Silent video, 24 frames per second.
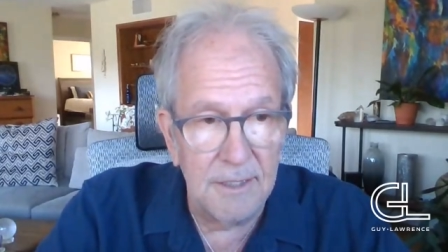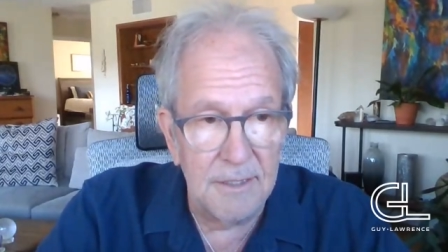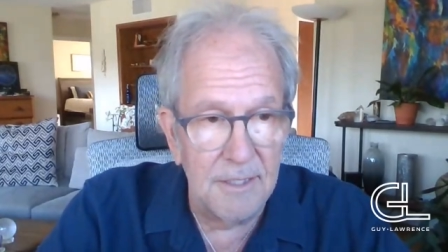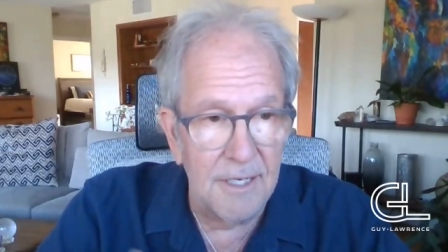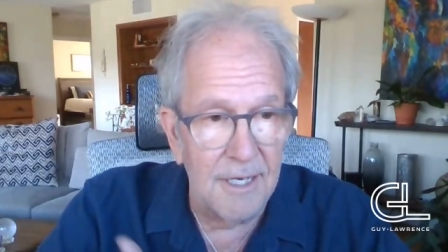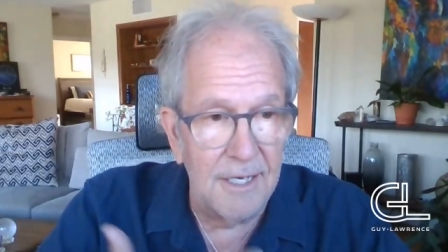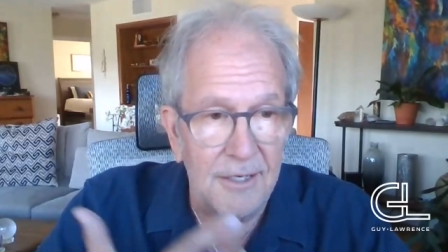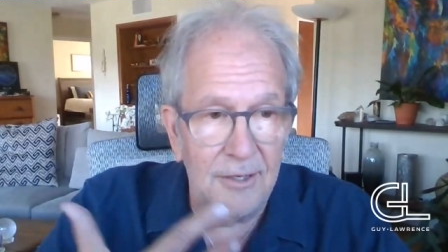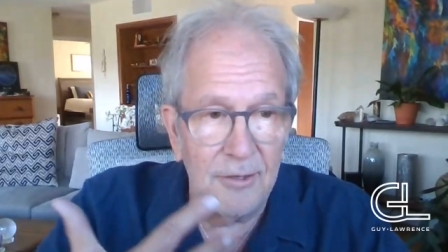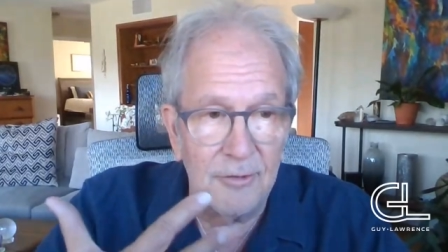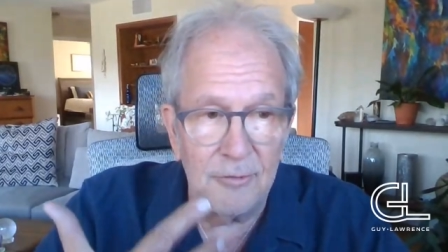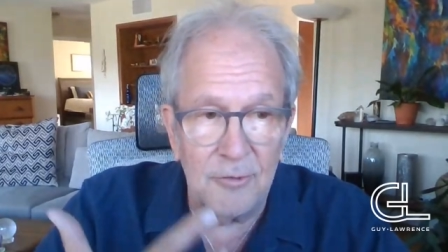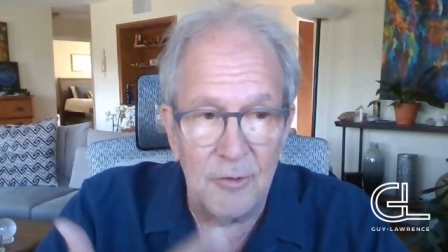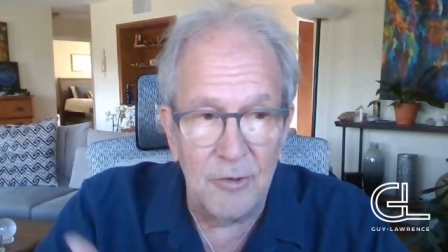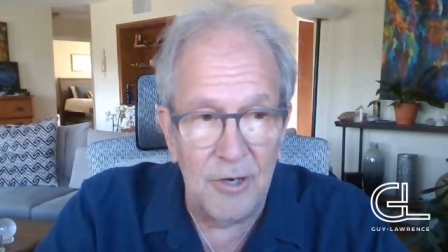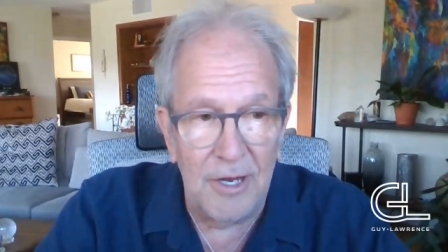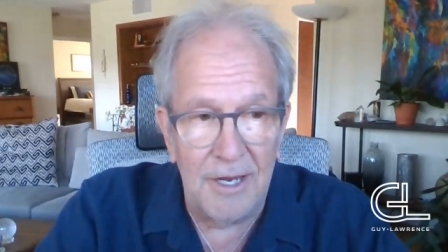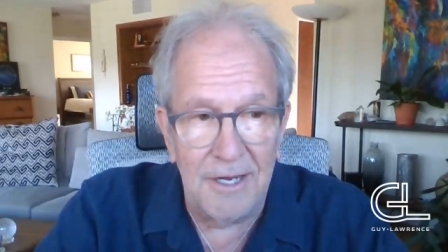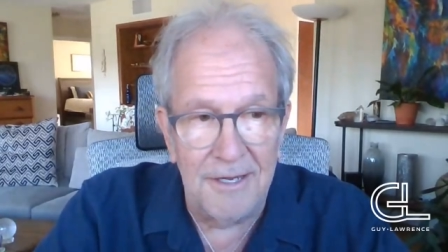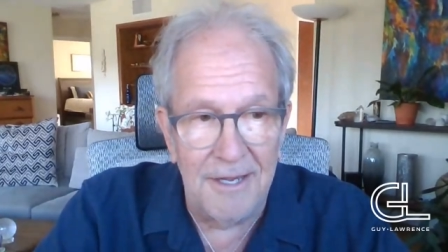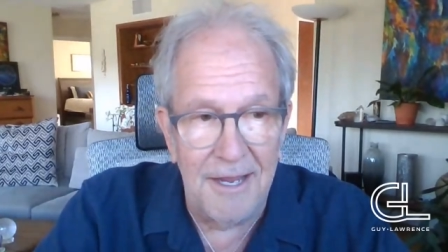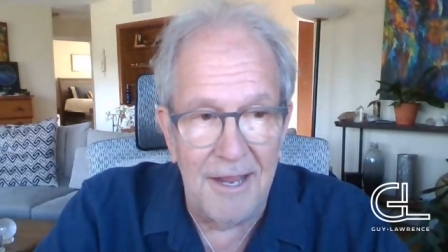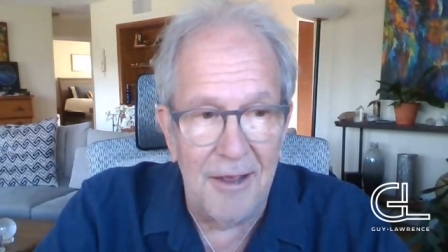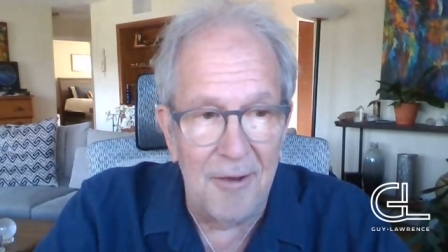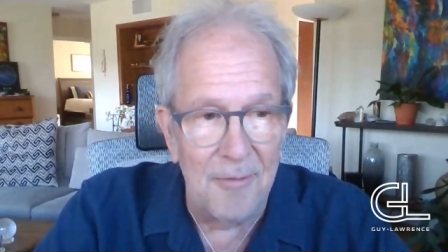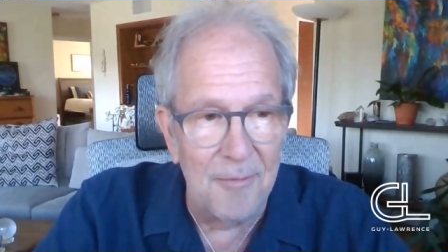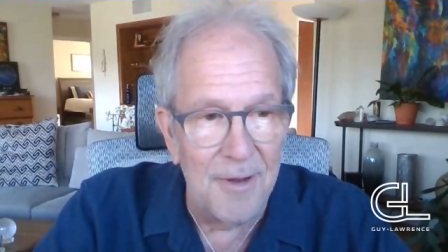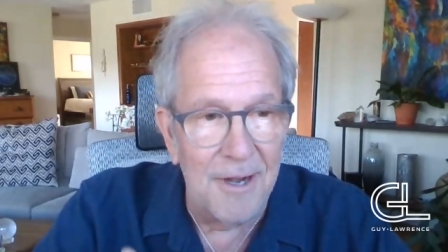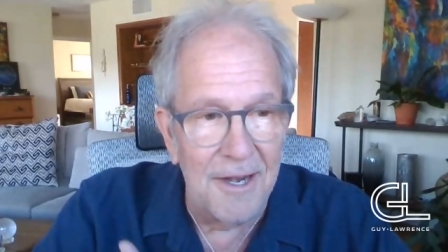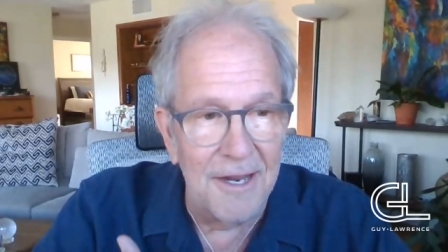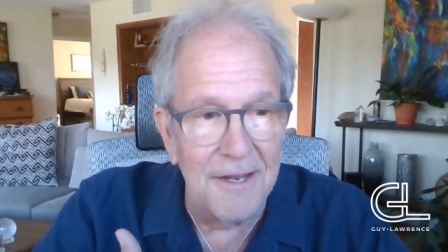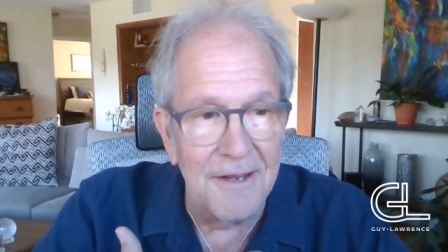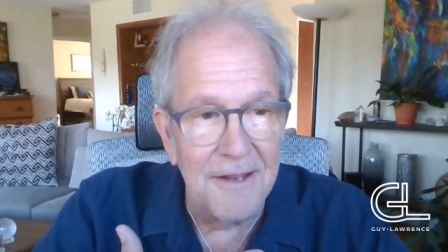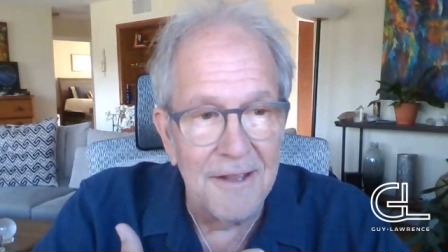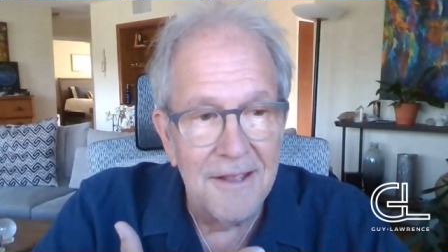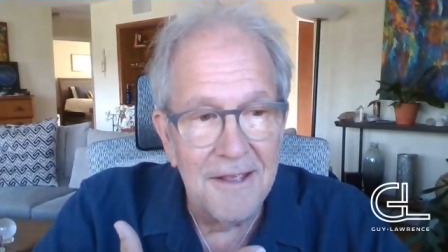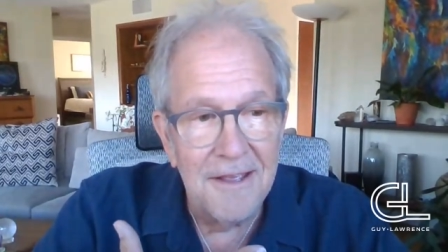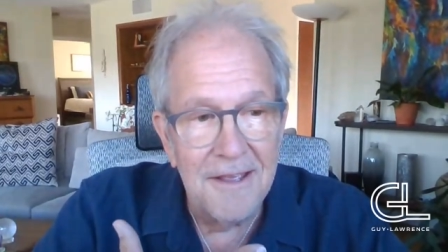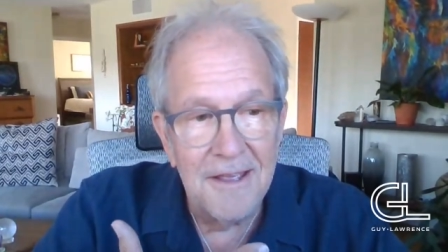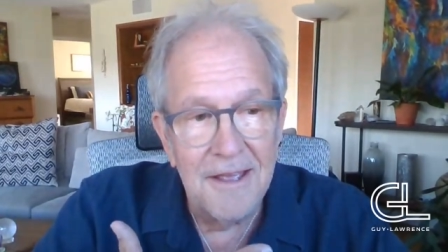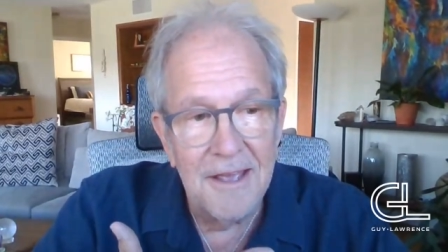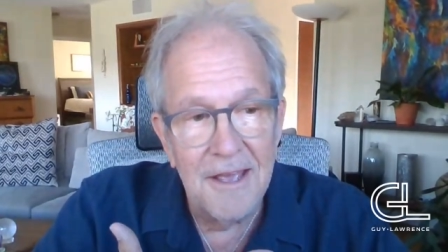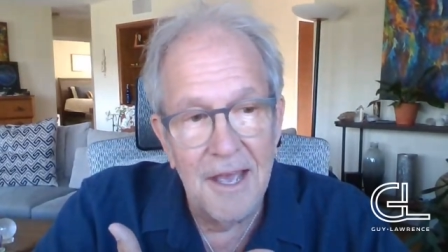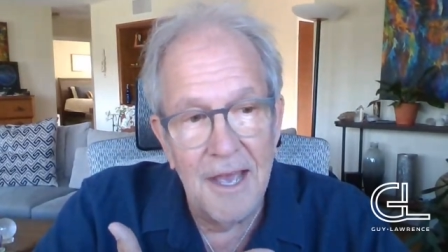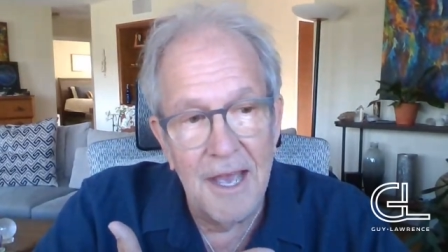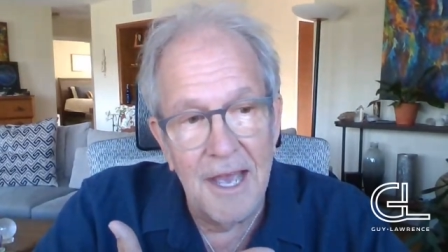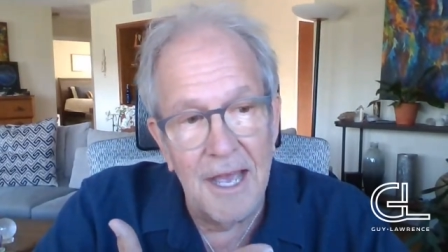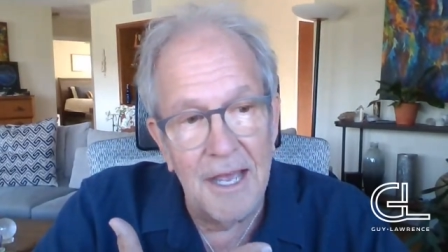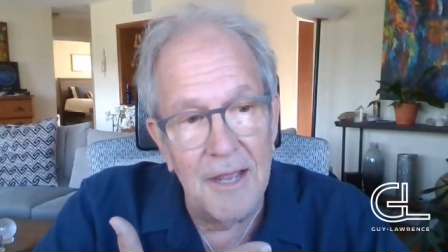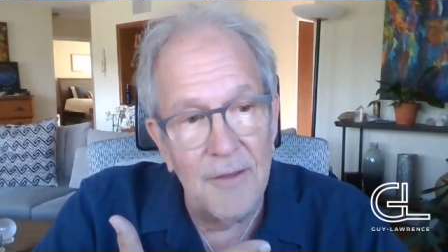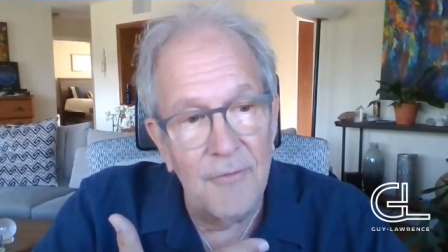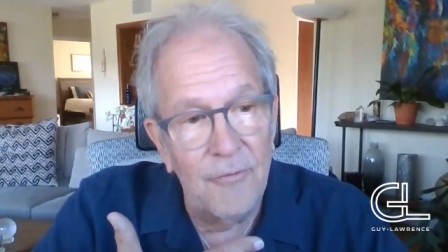I could cry now, but I